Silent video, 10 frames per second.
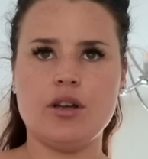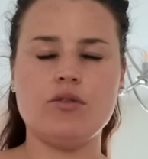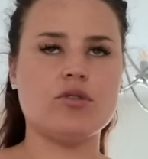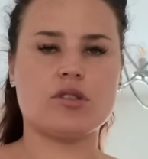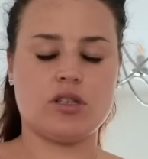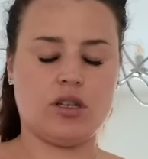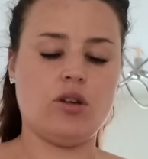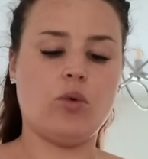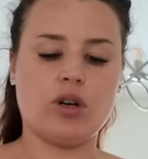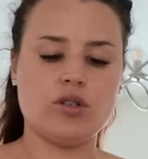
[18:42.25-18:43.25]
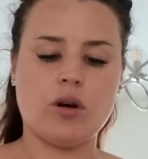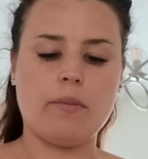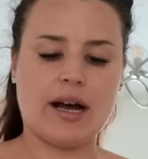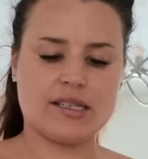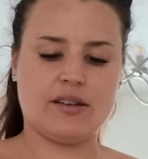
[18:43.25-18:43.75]
you just you want to do a
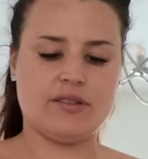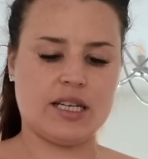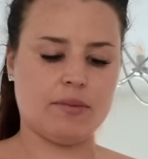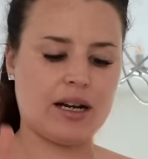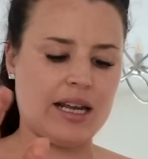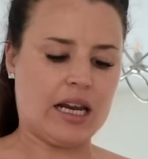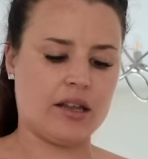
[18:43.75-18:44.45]
massive deep clean.